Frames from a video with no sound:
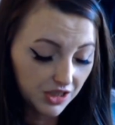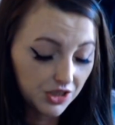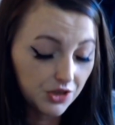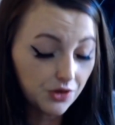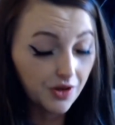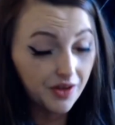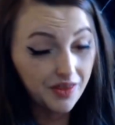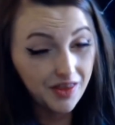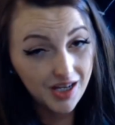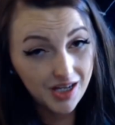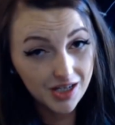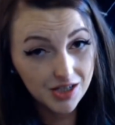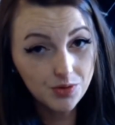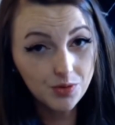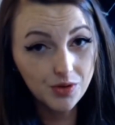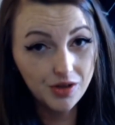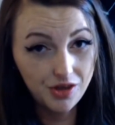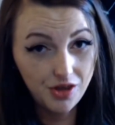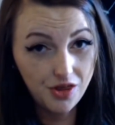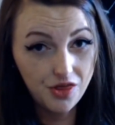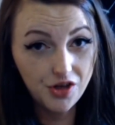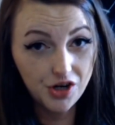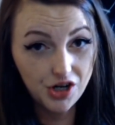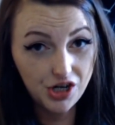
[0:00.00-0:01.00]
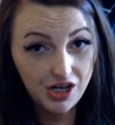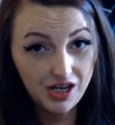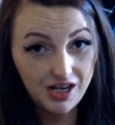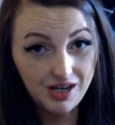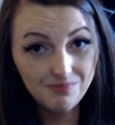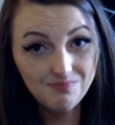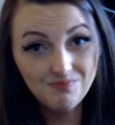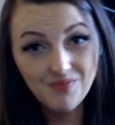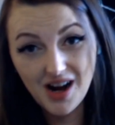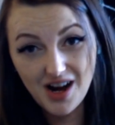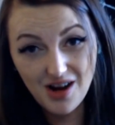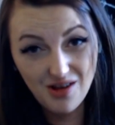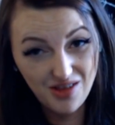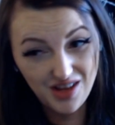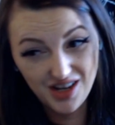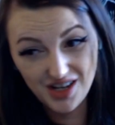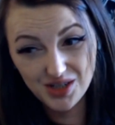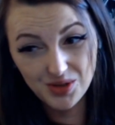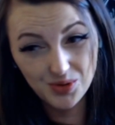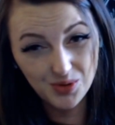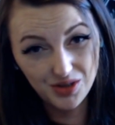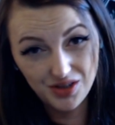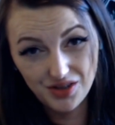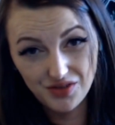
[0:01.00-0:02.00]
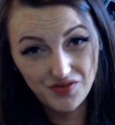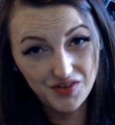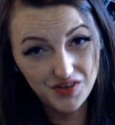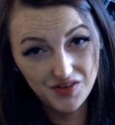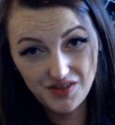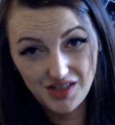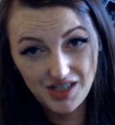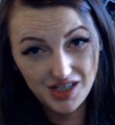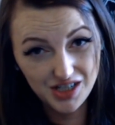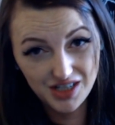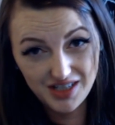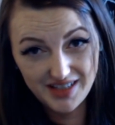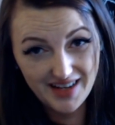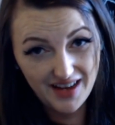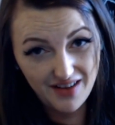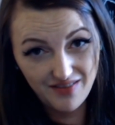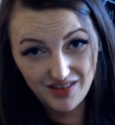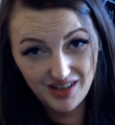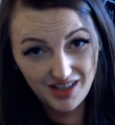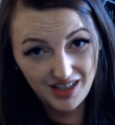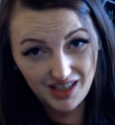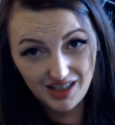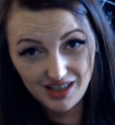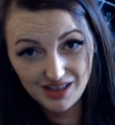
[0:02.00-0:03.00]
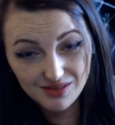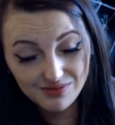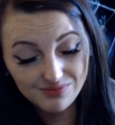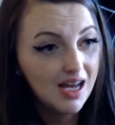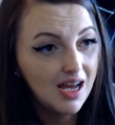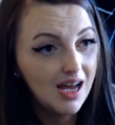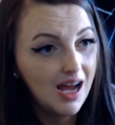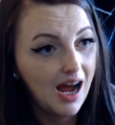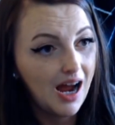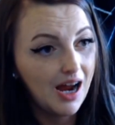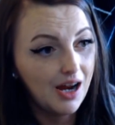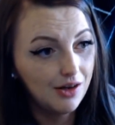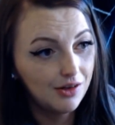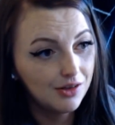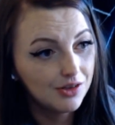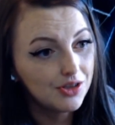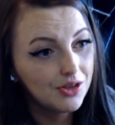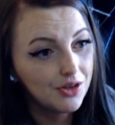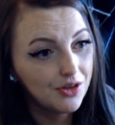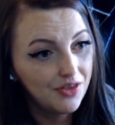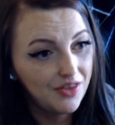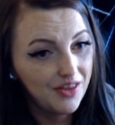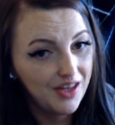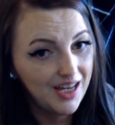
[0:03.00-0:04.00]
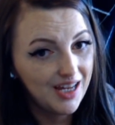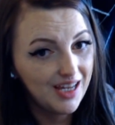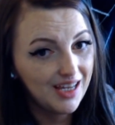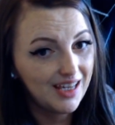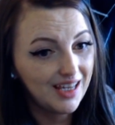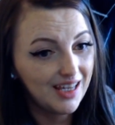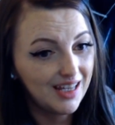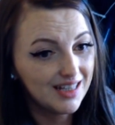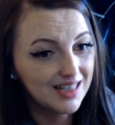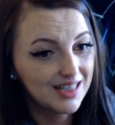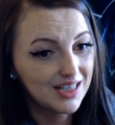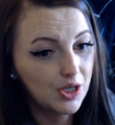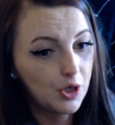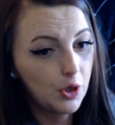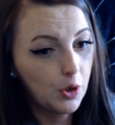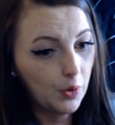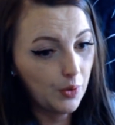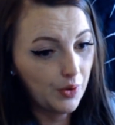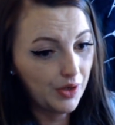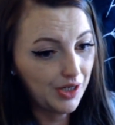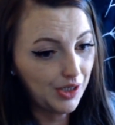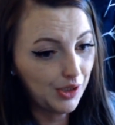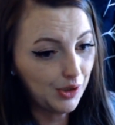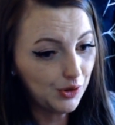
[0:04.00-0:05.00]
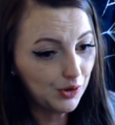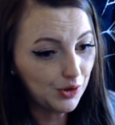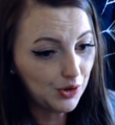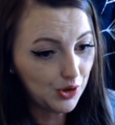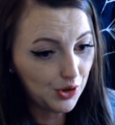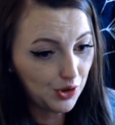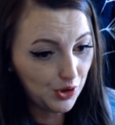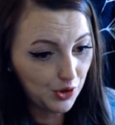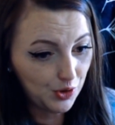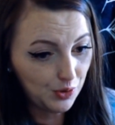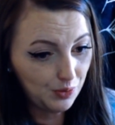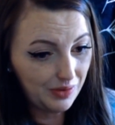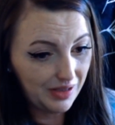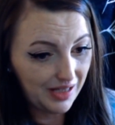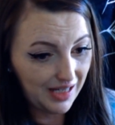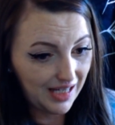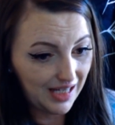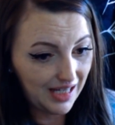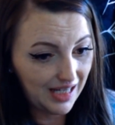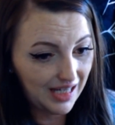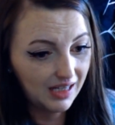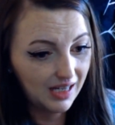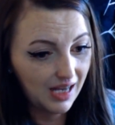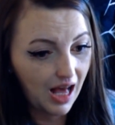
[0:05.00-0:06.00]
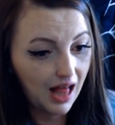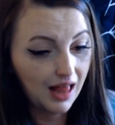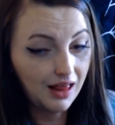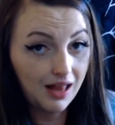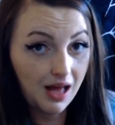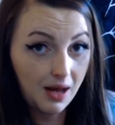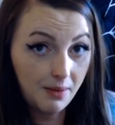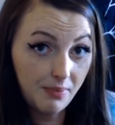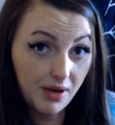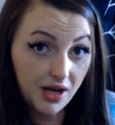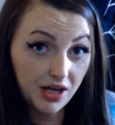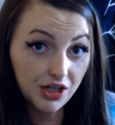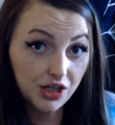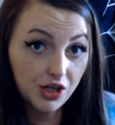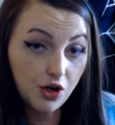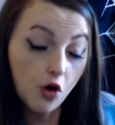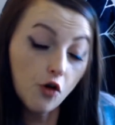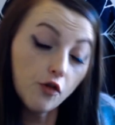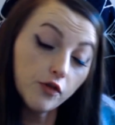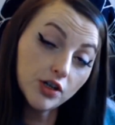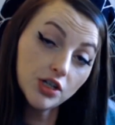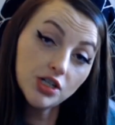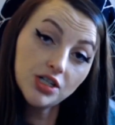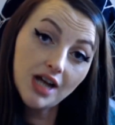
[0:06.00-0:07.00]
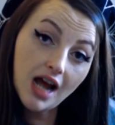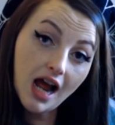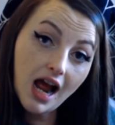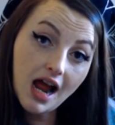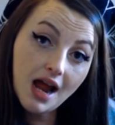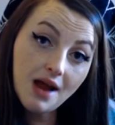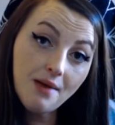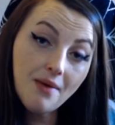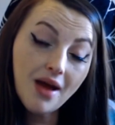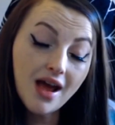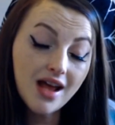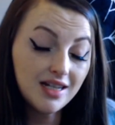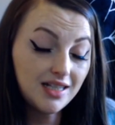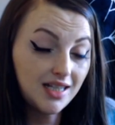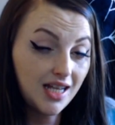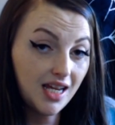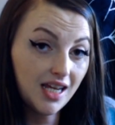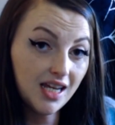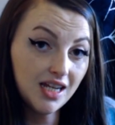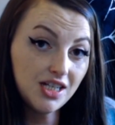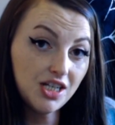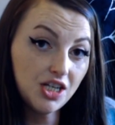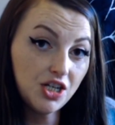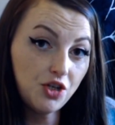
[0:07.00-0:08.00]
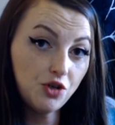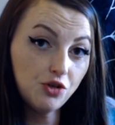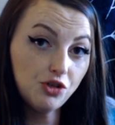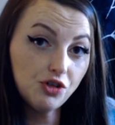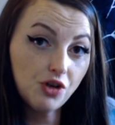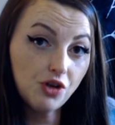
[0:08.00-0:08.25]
So I think it's worth the 30. I don't think it's worth 50 or 70. I also think it's going to be a lot better over time as they continue to